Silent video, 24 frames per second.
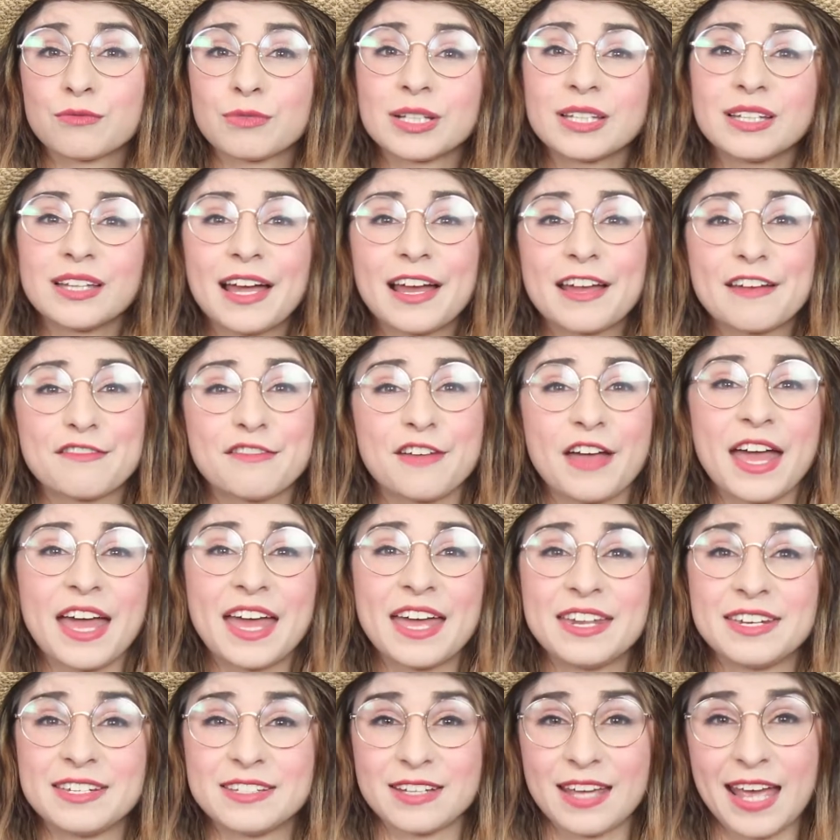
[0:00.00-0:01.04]
real life
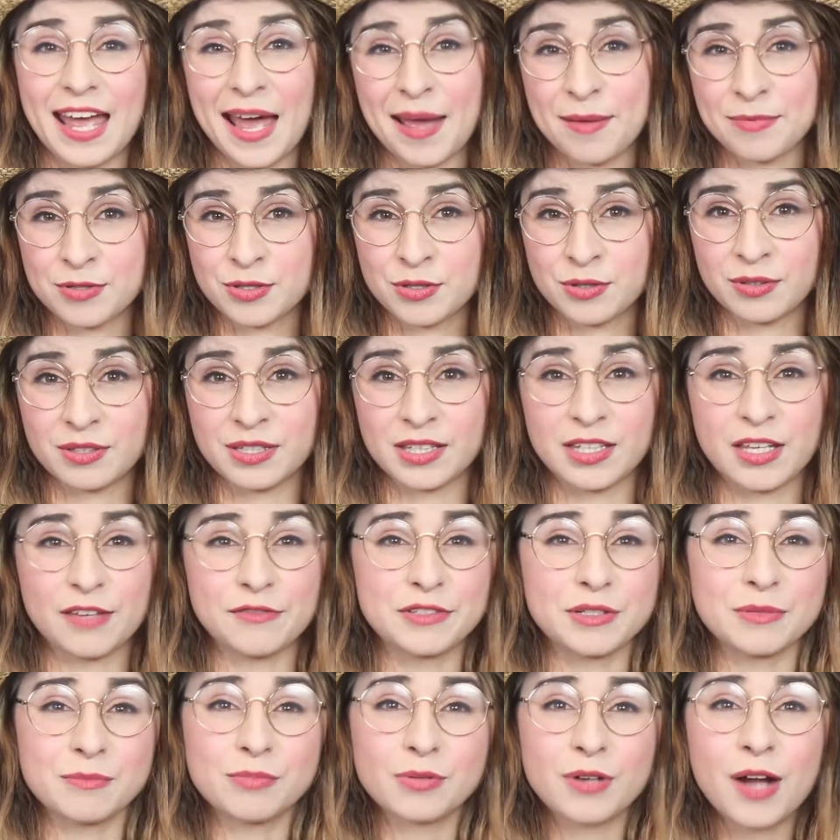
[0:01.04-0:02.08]
and absolutely
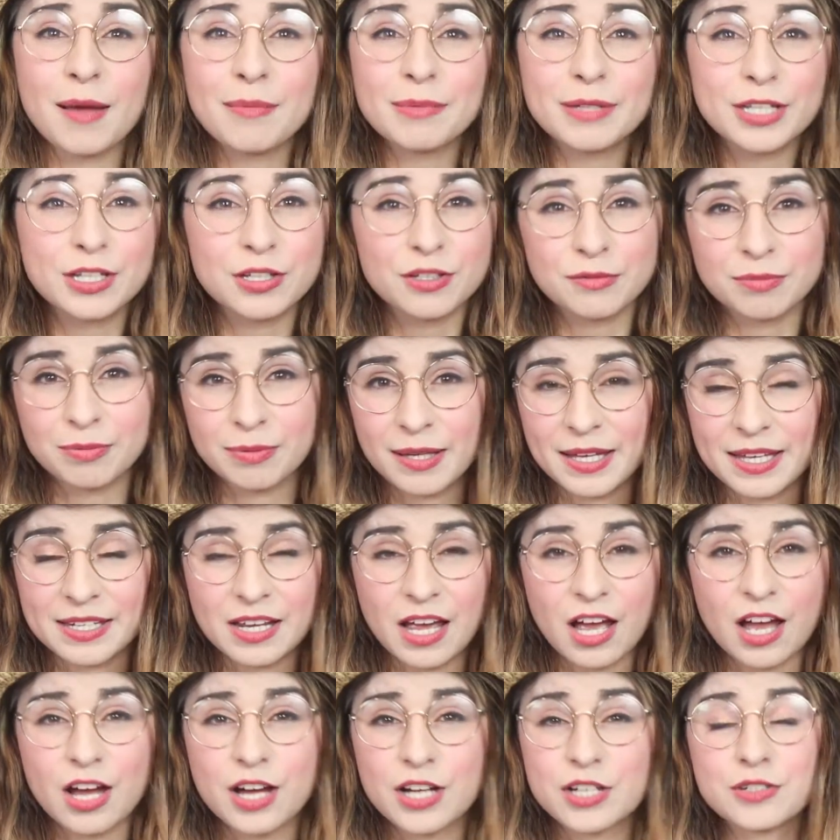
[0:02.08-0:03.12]
loved and probably could have played
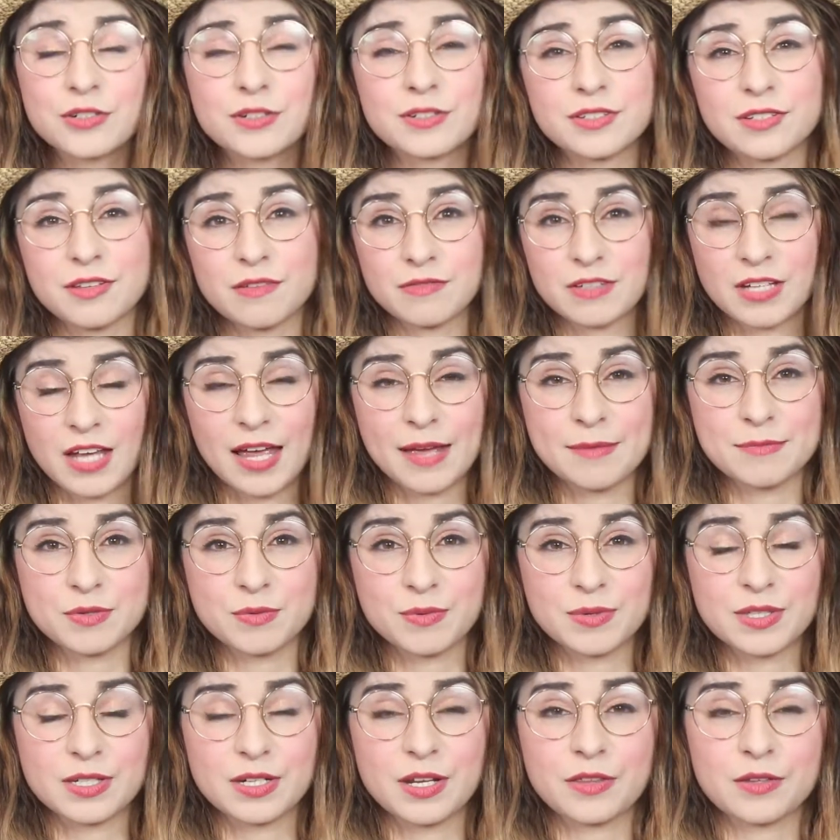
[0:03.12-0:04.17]
hundreds of times
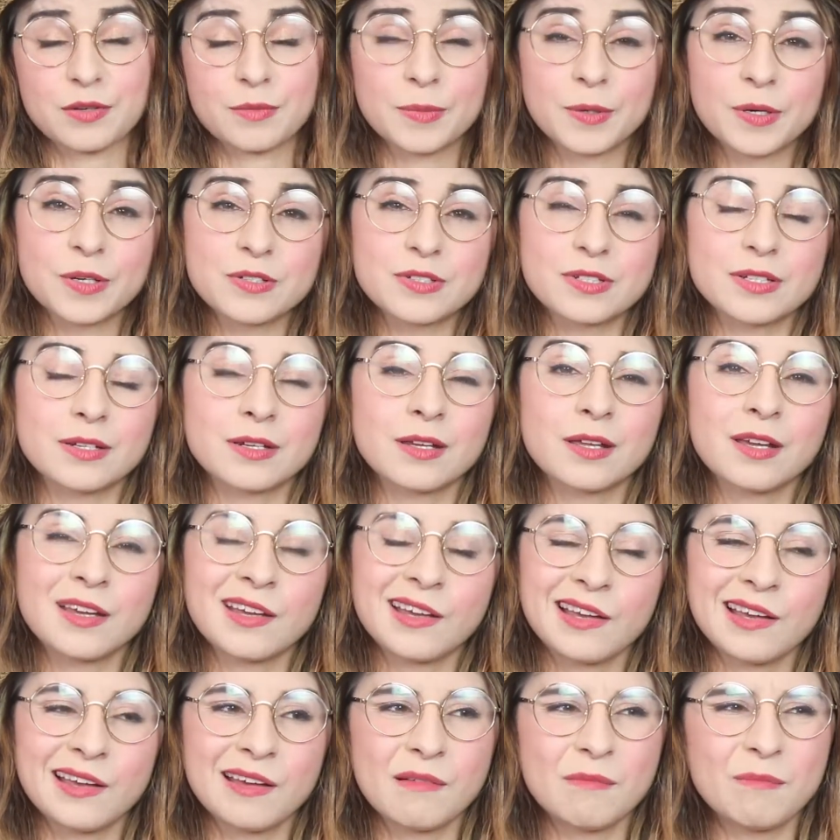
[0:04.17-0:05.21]
with another person,
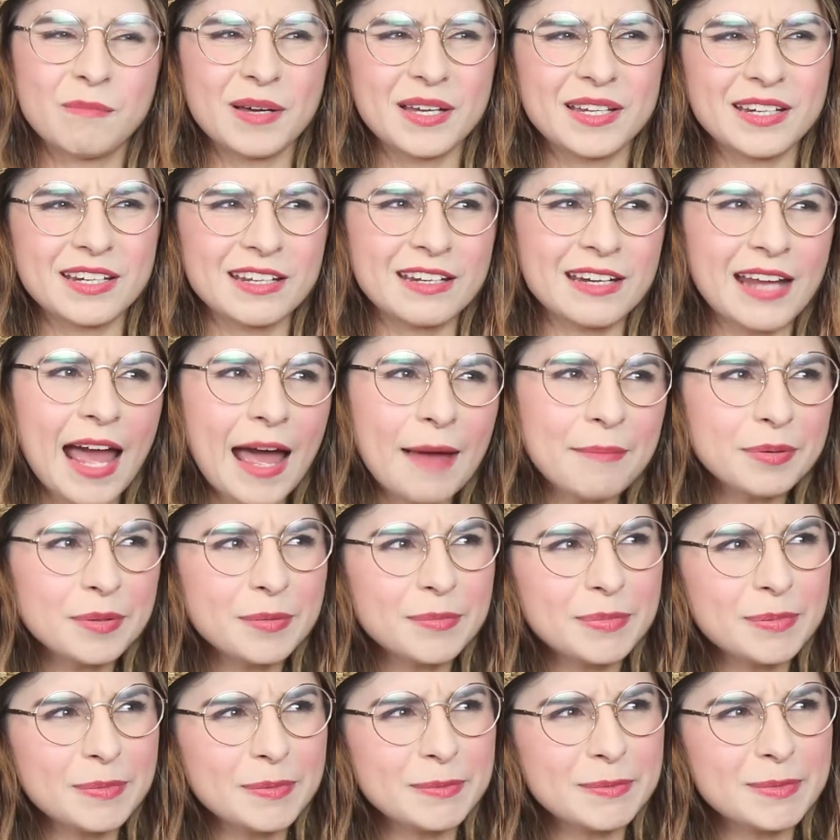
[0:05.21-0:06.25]
but in app
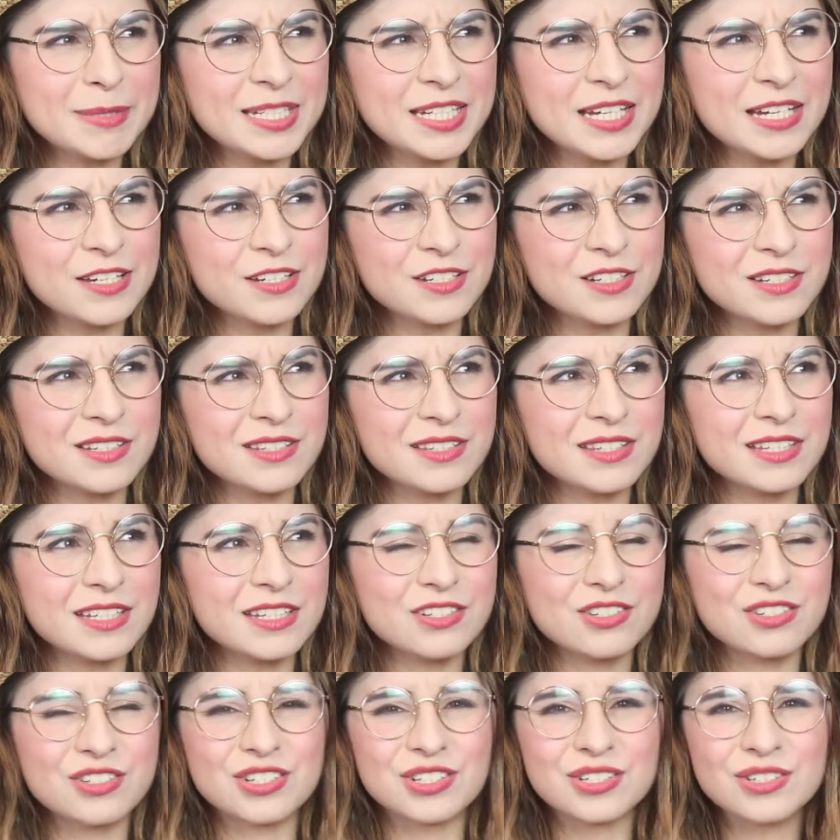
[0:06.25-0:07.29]
implementation, they
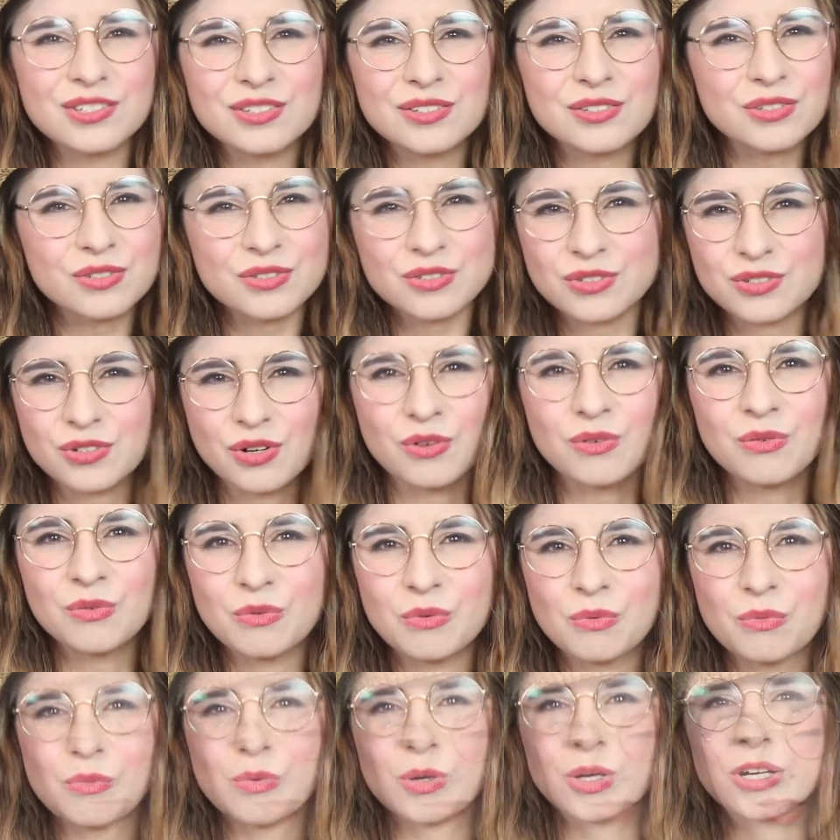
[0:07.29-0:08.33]
just don't
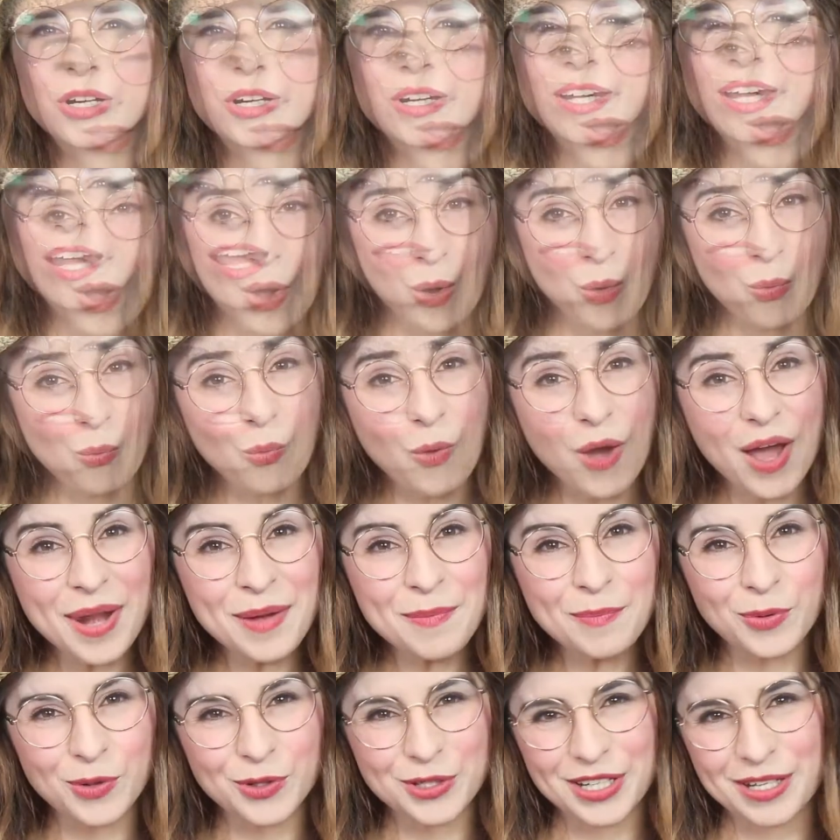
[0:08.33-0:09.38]
work.
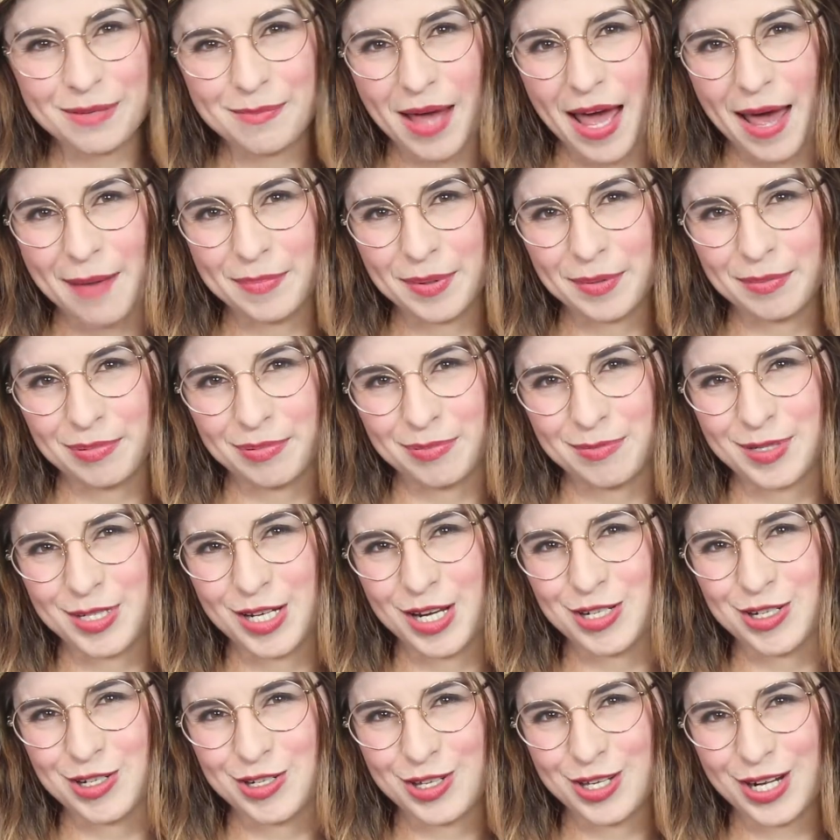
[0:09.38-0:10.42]
One board game app
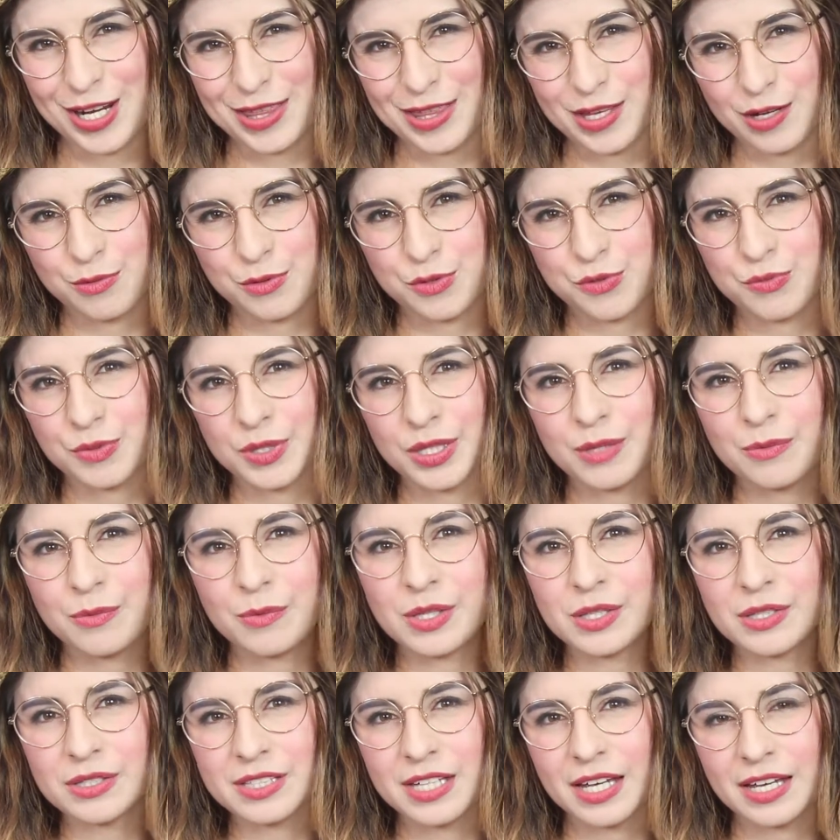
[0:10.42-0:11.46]
implementation that I think was really
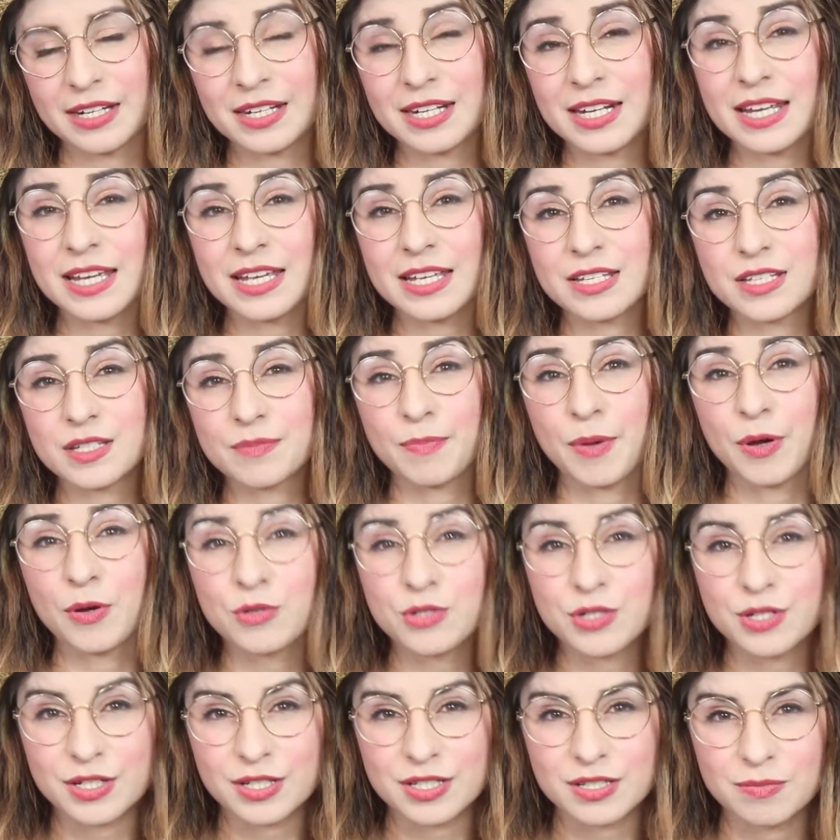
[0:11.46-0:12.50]
well done is
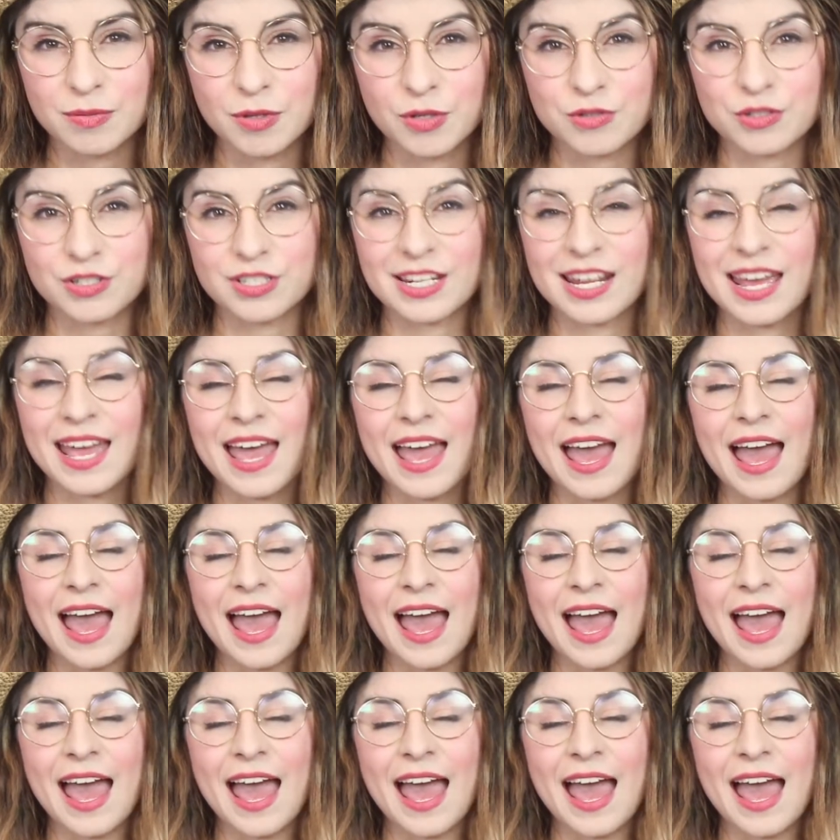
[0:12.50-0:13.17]
Potion Explosion.